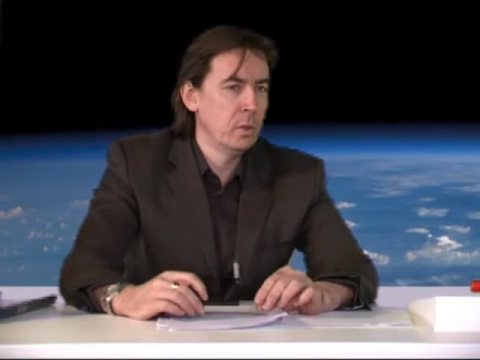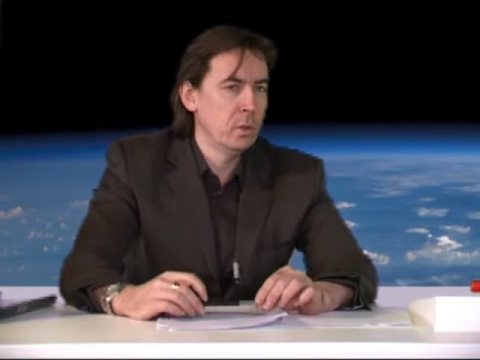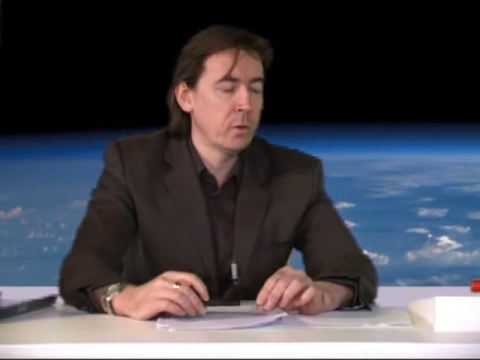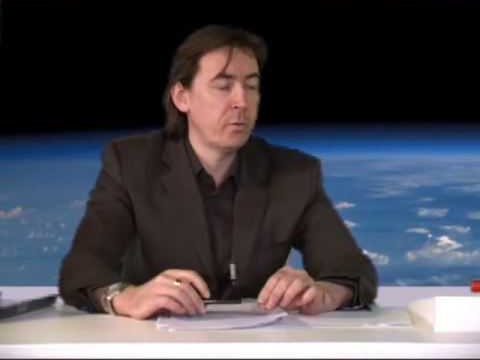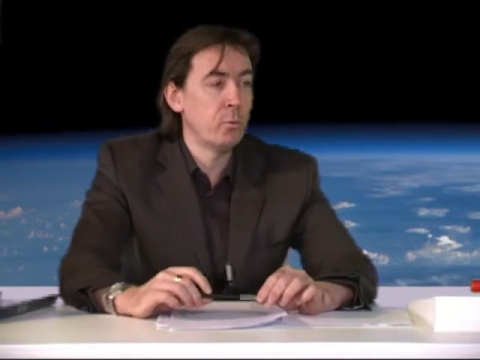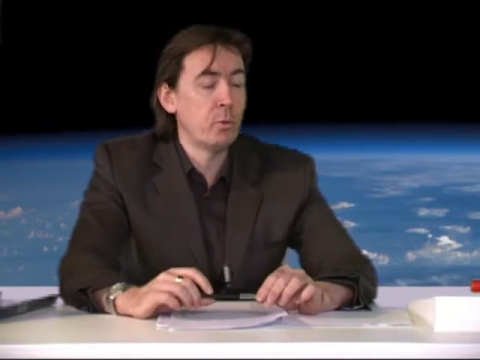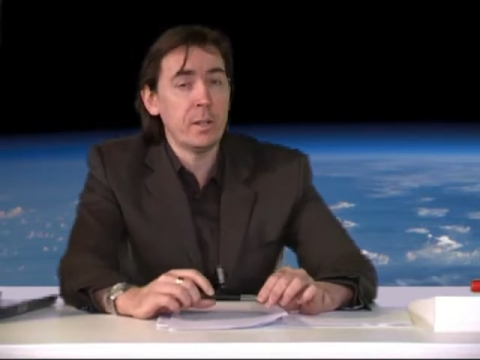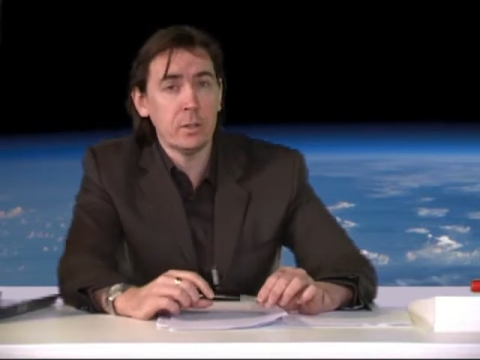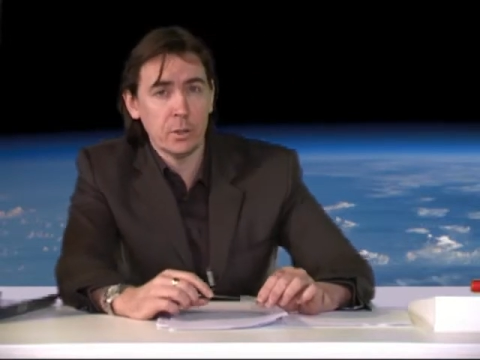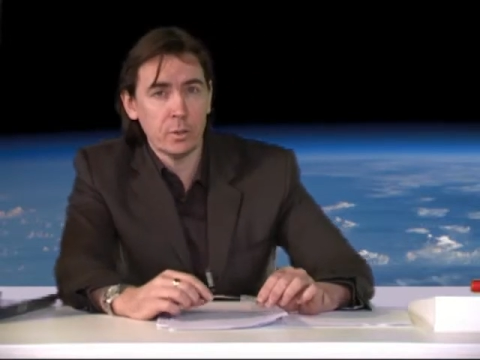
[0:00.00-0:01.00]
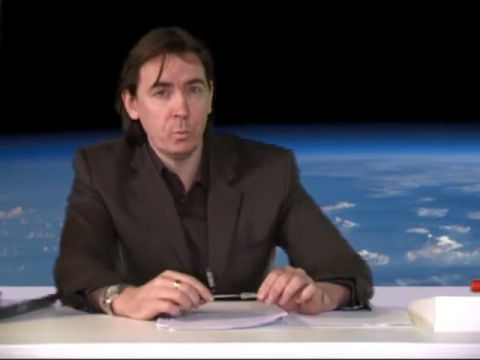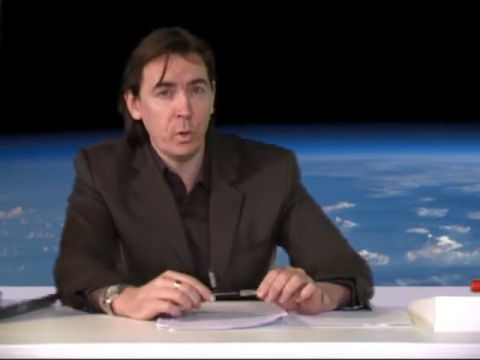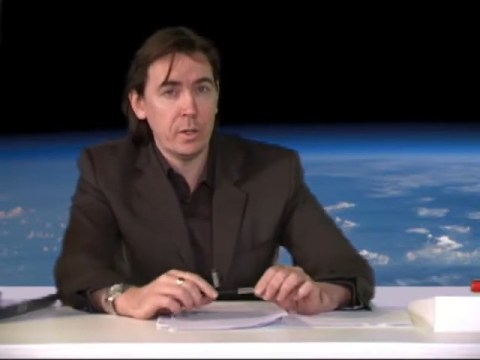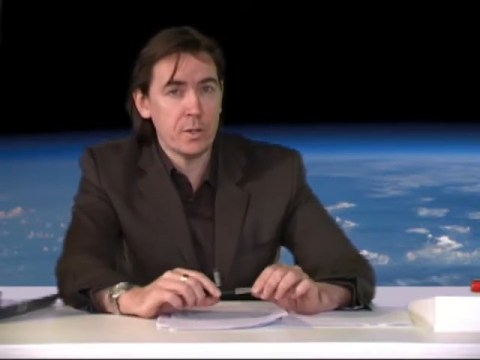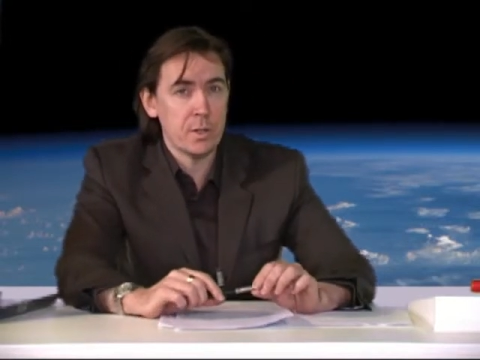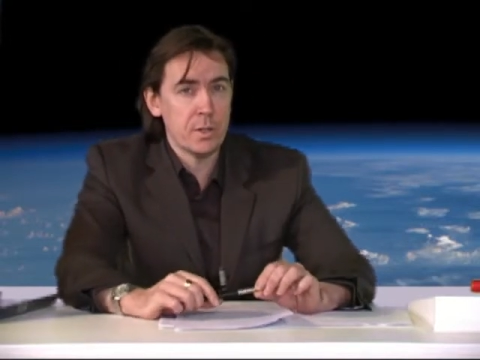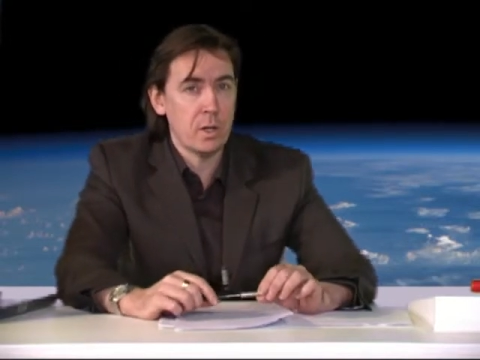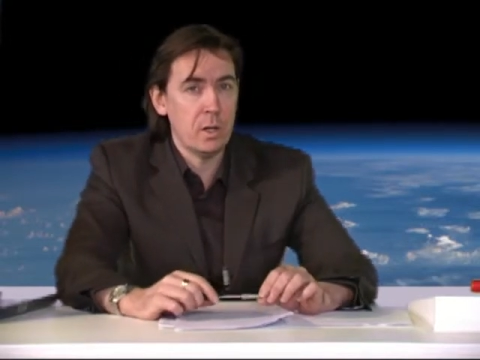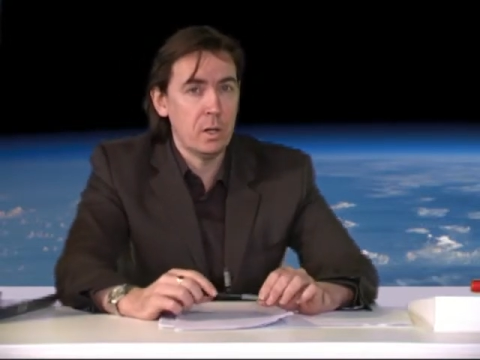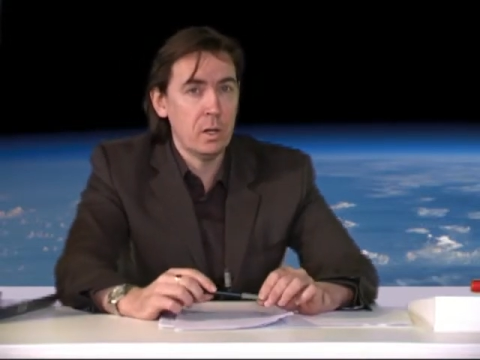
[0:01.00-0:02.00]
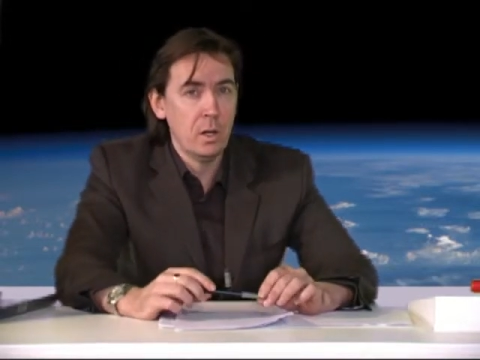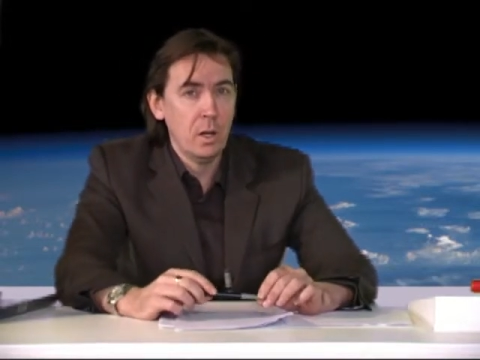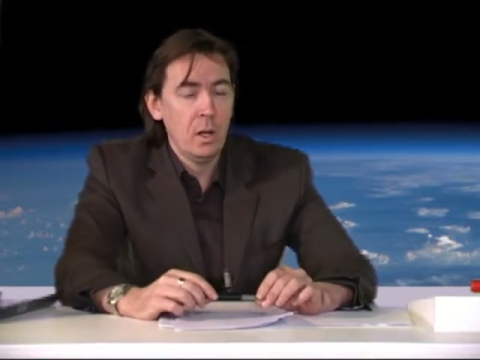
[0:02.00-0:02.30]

a lot of the Rendlesham witnesses are,